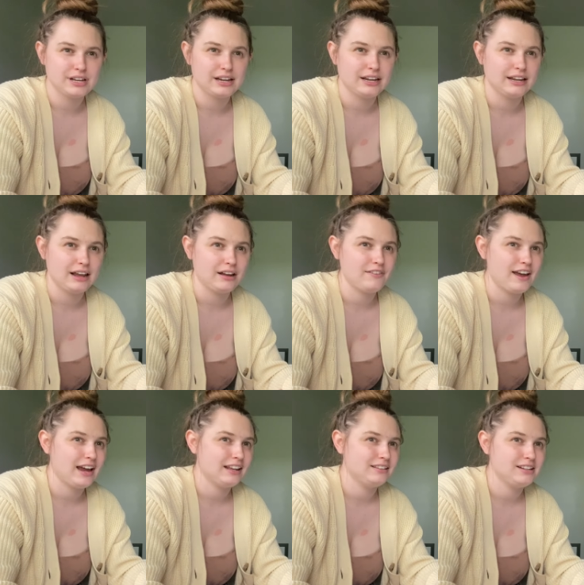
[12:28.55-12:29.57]
and I've
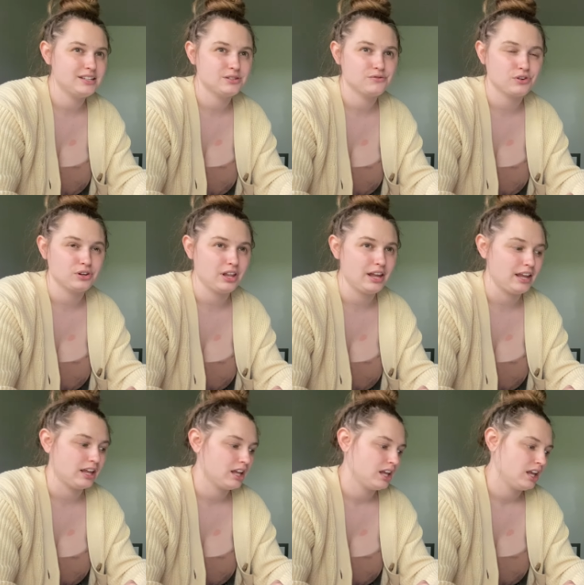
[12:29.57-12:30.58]
had these for like